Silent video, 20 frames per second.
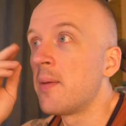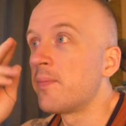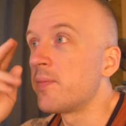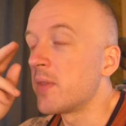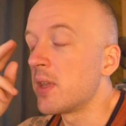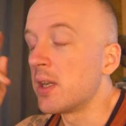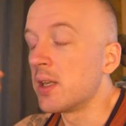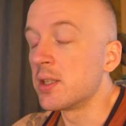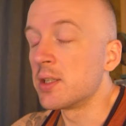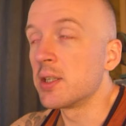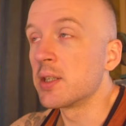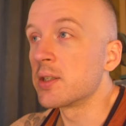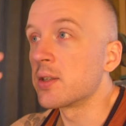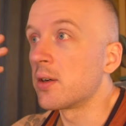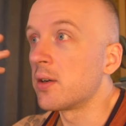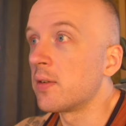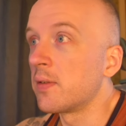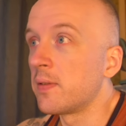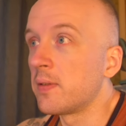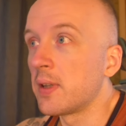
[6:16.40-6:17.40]
and it's just
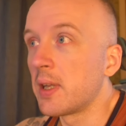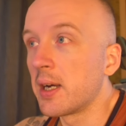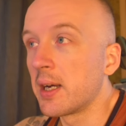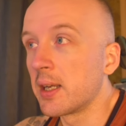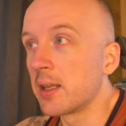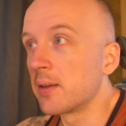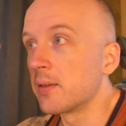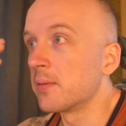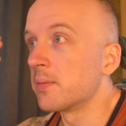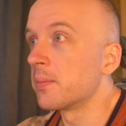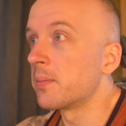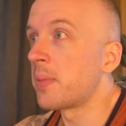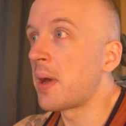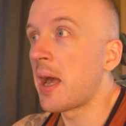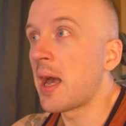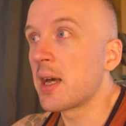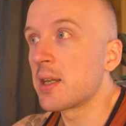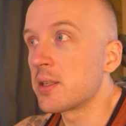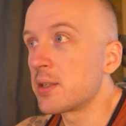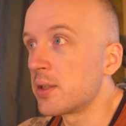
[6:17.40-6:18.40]
all flying
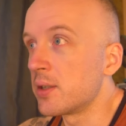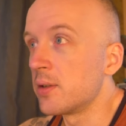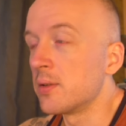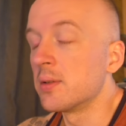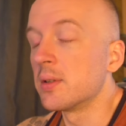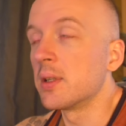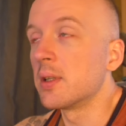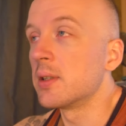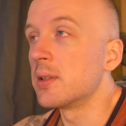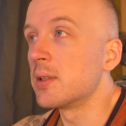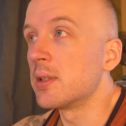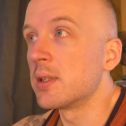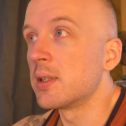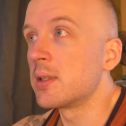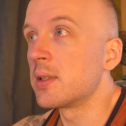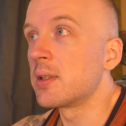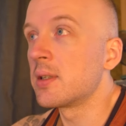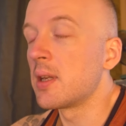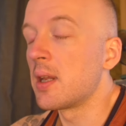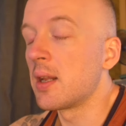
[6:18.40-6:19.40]
past you, and
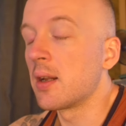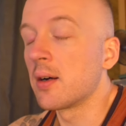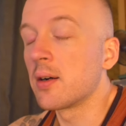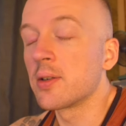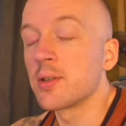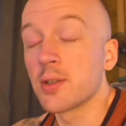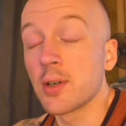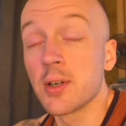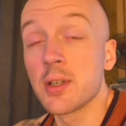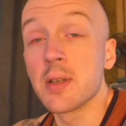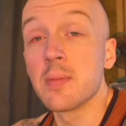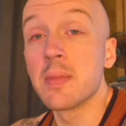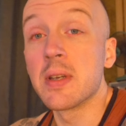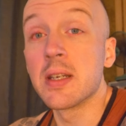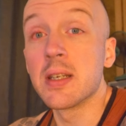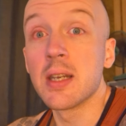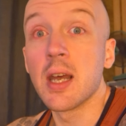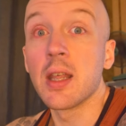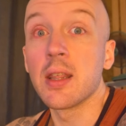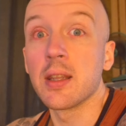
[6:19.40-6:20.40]
it all starts to
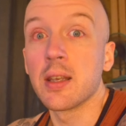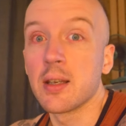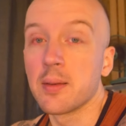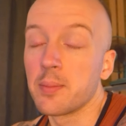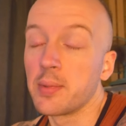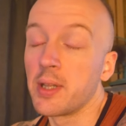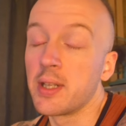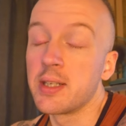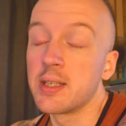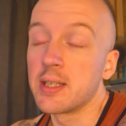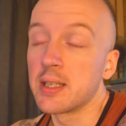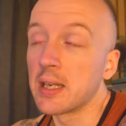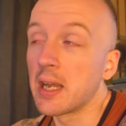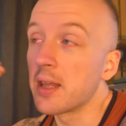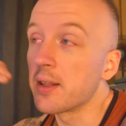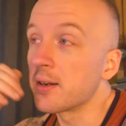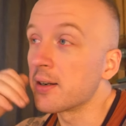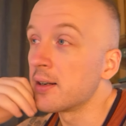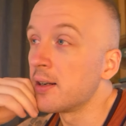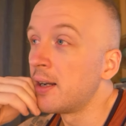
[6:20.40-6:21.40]
mean nothing. It blends
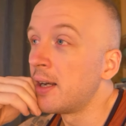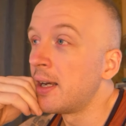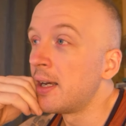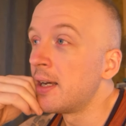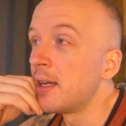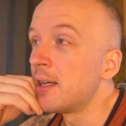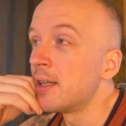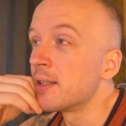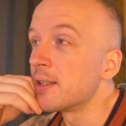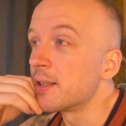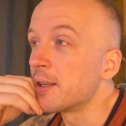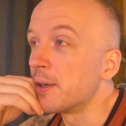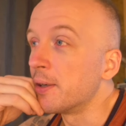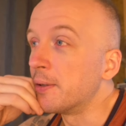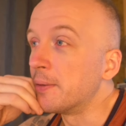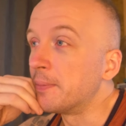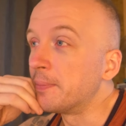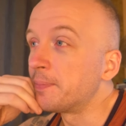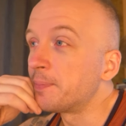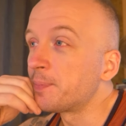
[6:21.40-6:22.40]
together.
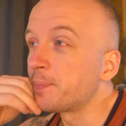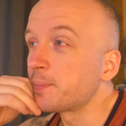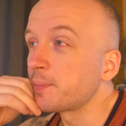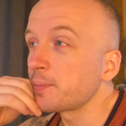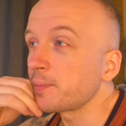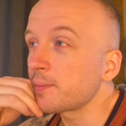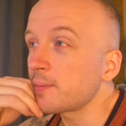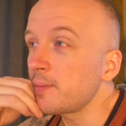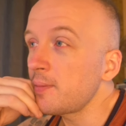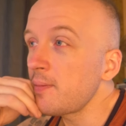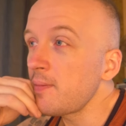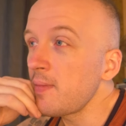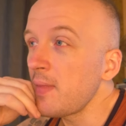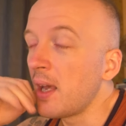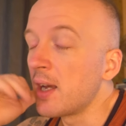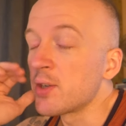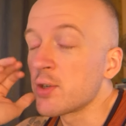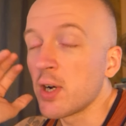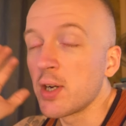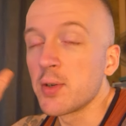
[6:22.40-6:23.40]
So
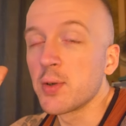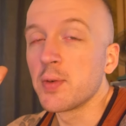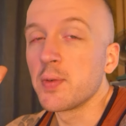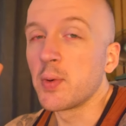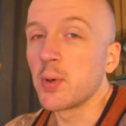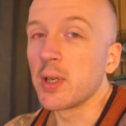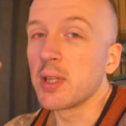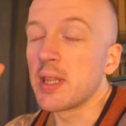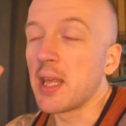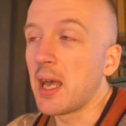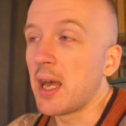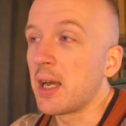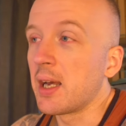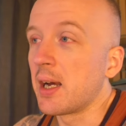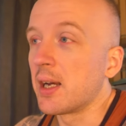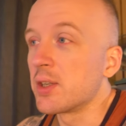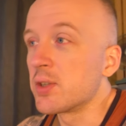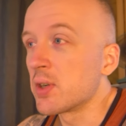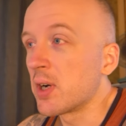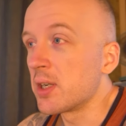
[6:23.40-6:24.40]
I tried to avoid that.
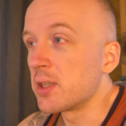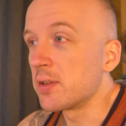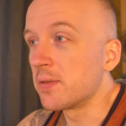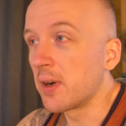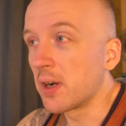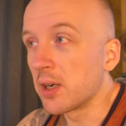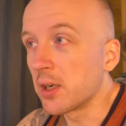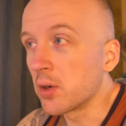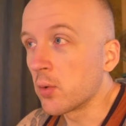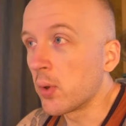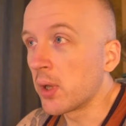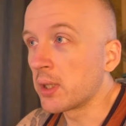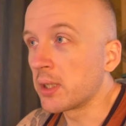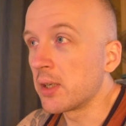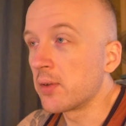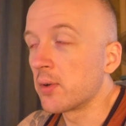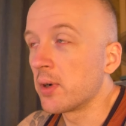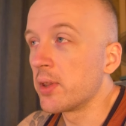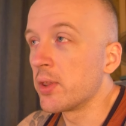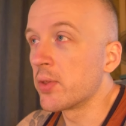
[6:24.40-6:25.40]
I tried to very
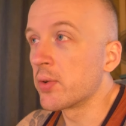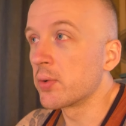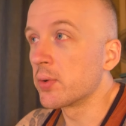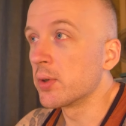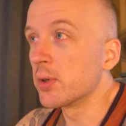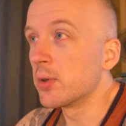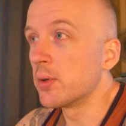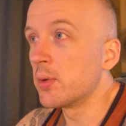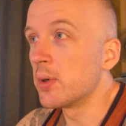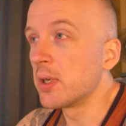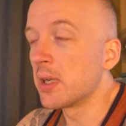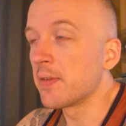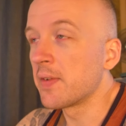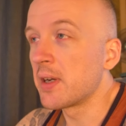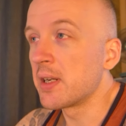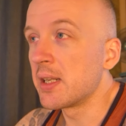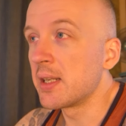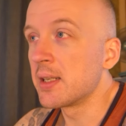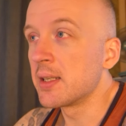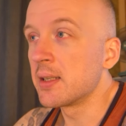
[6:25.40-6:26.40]
quickly run through, and if
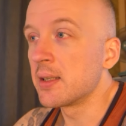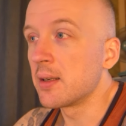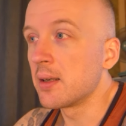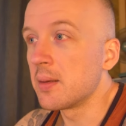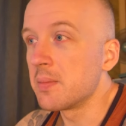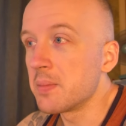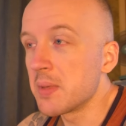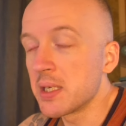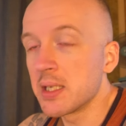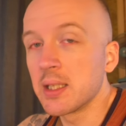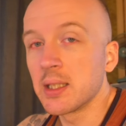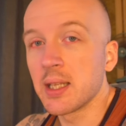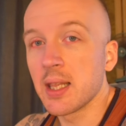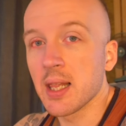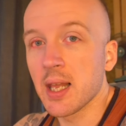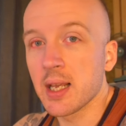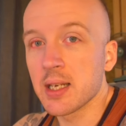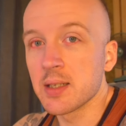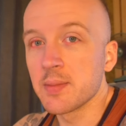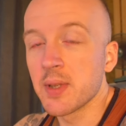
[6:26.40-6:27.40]
I didn't immediately
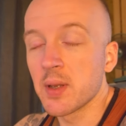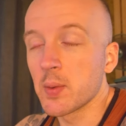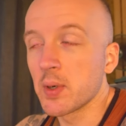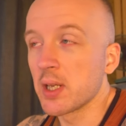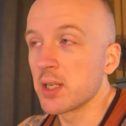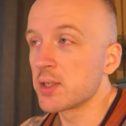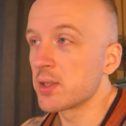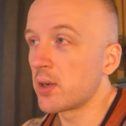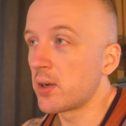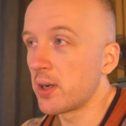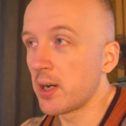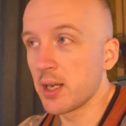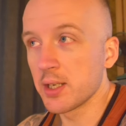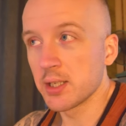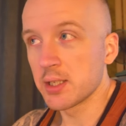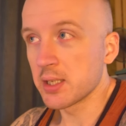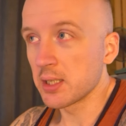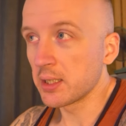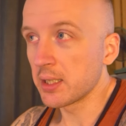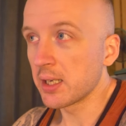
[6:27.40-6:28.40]
like something when I saw it, I
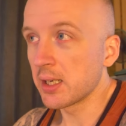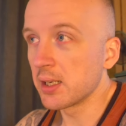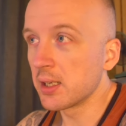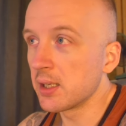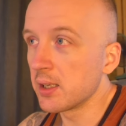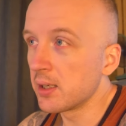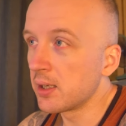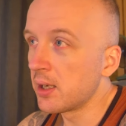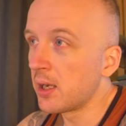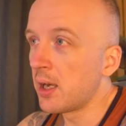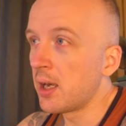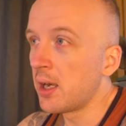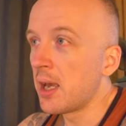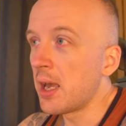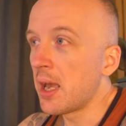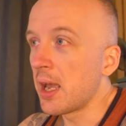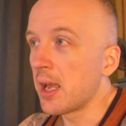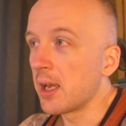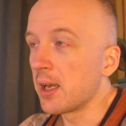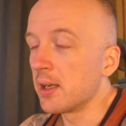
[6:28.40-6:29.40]
just deleted it.
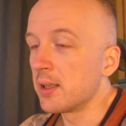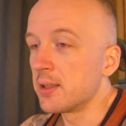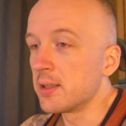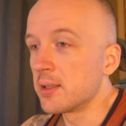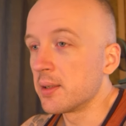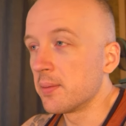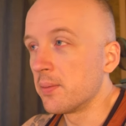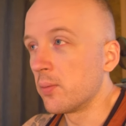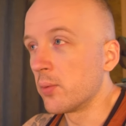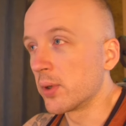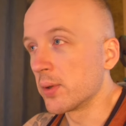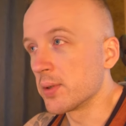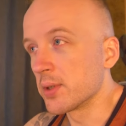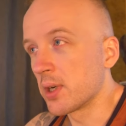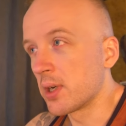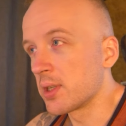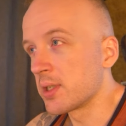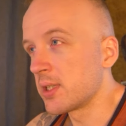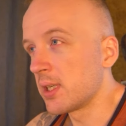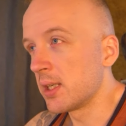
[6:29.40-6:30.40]
And when it was
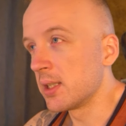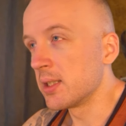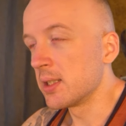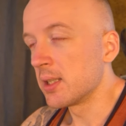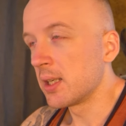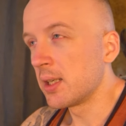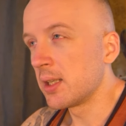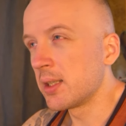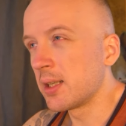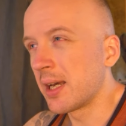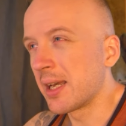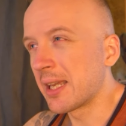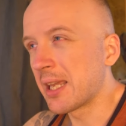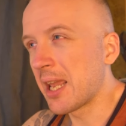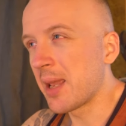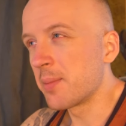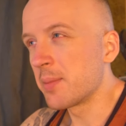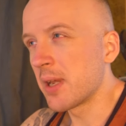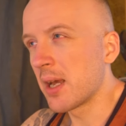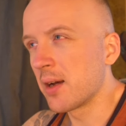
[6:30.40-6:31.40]
all said and done, I
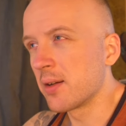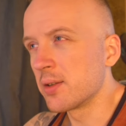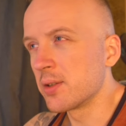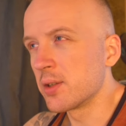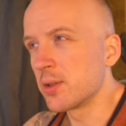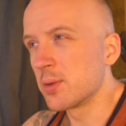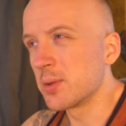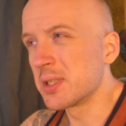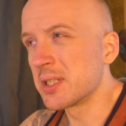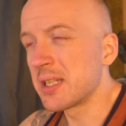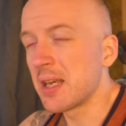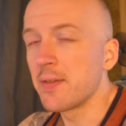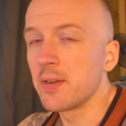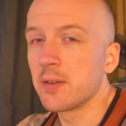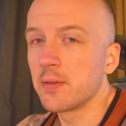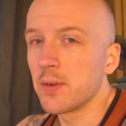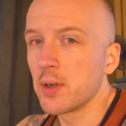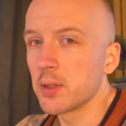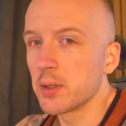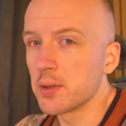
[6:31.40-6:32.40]
came down to
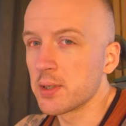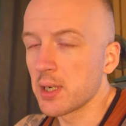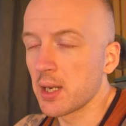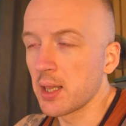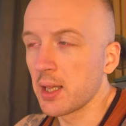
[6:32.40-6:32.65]
7 photos I